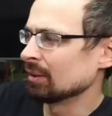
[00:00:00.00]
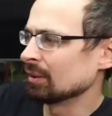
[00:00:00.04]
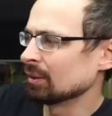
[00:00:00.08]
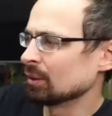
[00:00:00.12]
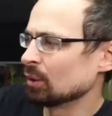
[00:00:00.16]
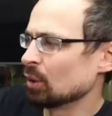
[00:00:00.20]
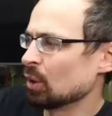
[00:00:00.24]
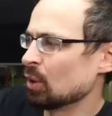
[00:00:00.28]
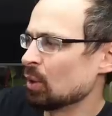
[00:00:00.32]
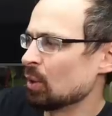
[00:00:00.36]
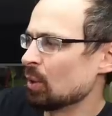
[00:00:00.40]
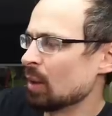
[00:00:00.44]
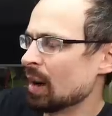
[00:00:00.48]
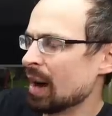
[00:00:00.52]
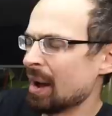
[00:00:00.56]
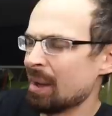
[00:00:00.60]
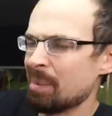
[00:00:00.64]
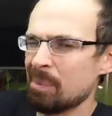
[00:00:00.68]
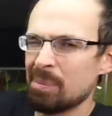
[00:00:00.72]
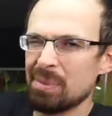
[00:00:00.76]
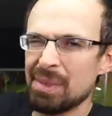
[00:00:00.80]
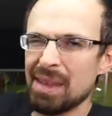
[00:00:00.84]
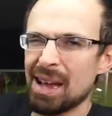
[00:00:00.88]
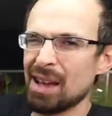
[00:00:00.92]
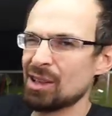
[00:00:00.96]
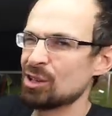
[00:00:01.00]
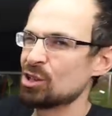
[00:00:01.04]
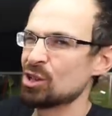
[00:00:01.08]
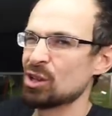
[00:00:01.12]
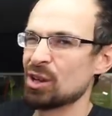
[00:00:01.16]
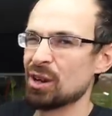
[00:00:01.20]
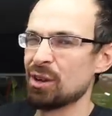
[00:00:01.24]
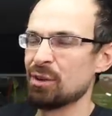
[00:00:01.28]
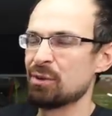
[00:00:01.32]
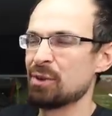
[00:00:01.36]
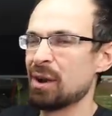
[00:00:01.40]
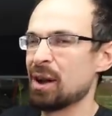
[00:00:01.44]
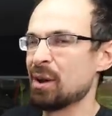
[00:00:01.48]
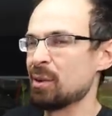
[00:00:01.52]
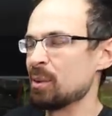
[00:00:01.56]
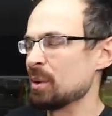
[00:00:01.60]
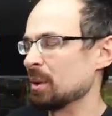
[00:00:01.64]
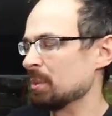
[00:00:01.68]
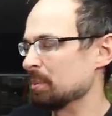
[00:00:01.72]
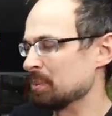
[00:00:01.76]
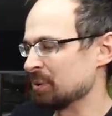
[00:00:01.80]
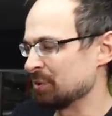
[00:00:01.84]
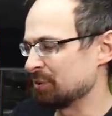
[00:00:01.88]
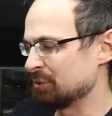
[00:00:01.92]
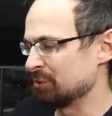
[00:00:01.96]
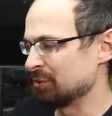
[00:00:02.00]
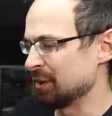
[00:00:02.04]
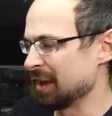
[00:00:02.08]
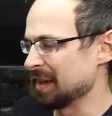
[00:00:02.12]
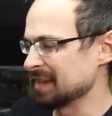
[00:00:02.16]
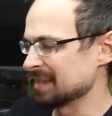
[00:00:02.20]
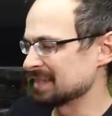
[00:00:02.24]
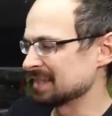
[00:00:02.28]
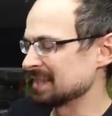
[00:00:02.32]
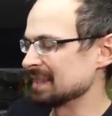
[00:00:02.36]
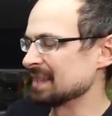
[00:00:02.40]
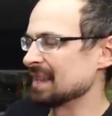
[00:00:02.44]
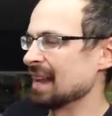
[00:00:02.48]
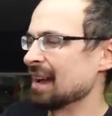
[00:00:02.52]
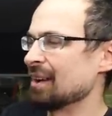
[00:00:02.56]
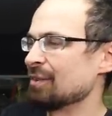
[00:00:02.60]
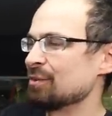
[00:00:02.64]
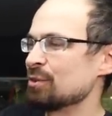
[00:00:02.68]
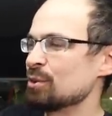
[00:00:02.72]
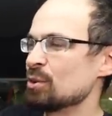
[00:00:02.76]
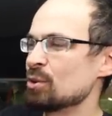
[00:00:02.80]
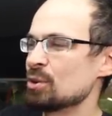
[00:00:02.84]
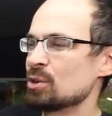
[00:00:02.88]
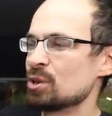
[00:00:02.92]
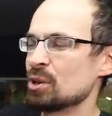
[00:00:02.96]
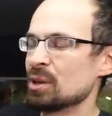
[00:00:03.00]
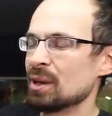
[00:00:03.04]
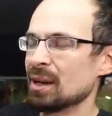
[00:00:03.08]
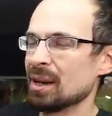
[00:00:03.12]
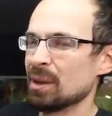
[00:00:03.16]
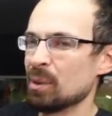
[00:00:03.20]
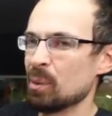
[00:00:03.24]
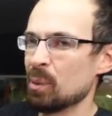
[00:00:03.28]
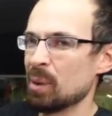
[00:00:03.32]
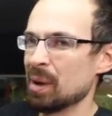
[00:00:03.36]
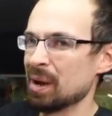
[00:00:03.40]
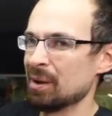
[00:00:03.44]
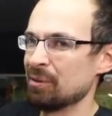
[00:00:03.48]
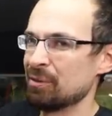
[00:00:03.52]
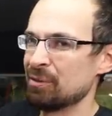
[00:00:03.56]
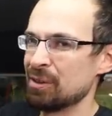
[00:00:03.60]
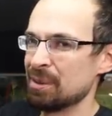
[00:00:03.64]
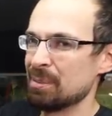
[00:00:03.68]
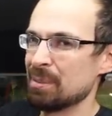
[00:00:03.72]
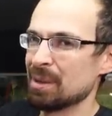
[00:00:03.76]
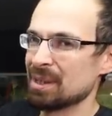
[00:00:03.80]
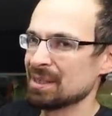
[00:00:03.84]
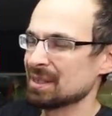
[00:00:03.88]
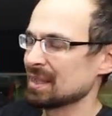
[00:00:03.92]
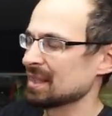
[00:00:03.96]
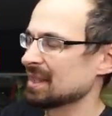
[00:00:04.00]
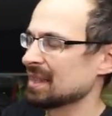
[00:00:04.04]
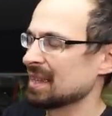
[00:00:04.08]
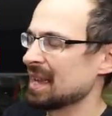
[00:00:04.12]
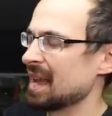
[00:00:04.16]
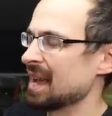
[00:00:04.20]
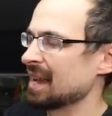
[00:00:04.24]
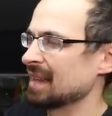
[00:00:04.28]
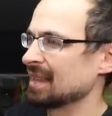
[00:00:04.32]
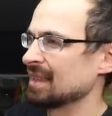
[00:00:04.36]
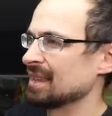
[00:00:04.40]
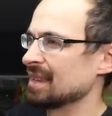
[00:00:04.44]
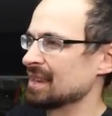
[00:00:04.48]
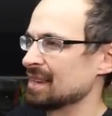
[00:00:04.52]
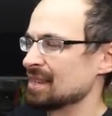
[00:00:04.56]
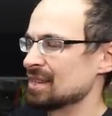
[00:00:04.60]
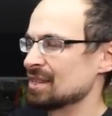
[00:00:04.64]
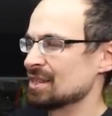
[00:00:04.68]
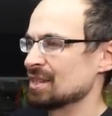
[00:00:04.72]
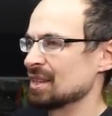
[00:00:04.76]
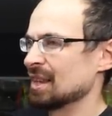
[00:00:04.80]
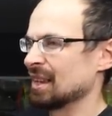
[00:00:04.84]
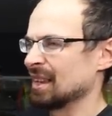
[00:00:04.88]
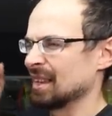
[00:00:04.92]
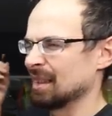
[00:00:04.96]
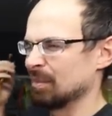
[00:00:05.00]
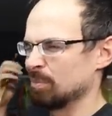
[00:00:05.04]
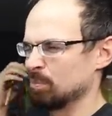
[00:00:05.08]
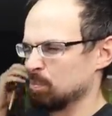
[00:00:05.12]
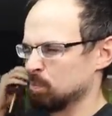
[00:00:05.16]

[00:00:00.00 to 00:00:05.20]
Although I'm not sure if I will be fast enough. Usually when females attack, it's like